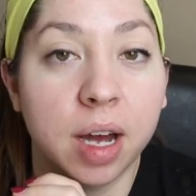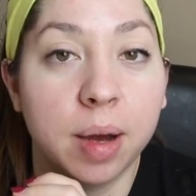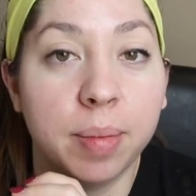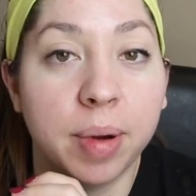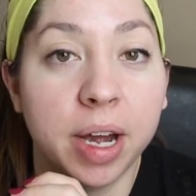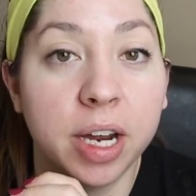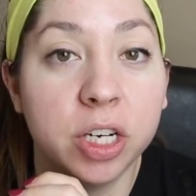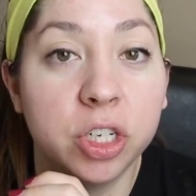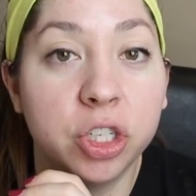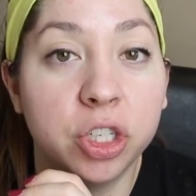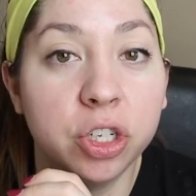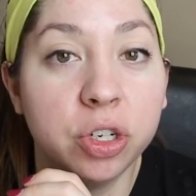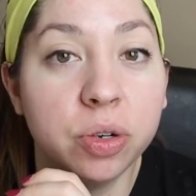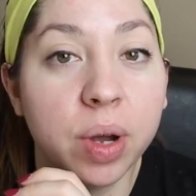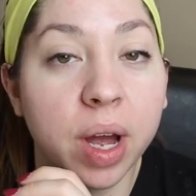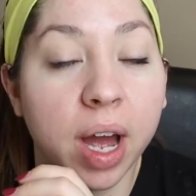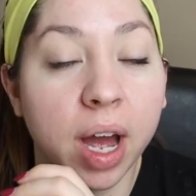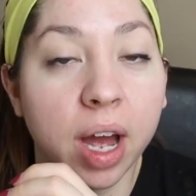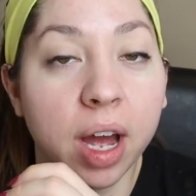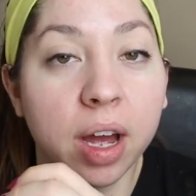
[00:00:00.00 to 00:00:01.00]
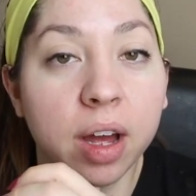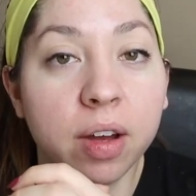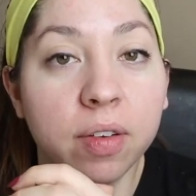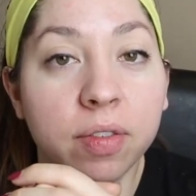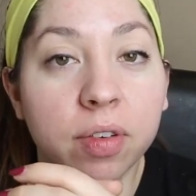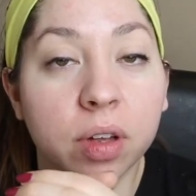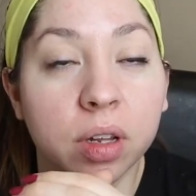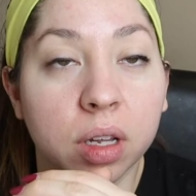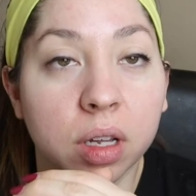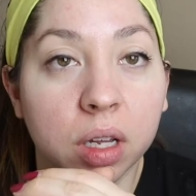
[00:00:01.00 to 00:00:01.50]
Um, I do
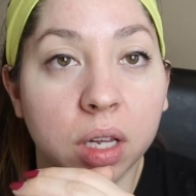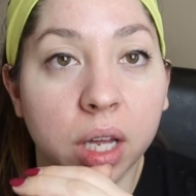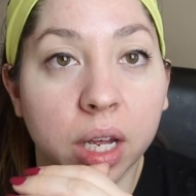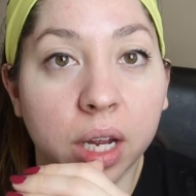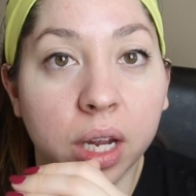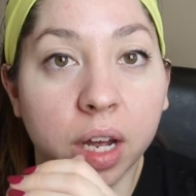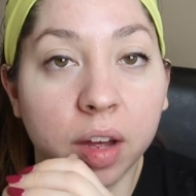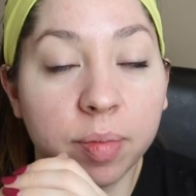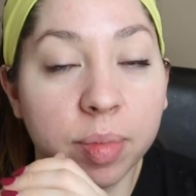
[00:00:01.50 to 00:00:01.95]
have, like,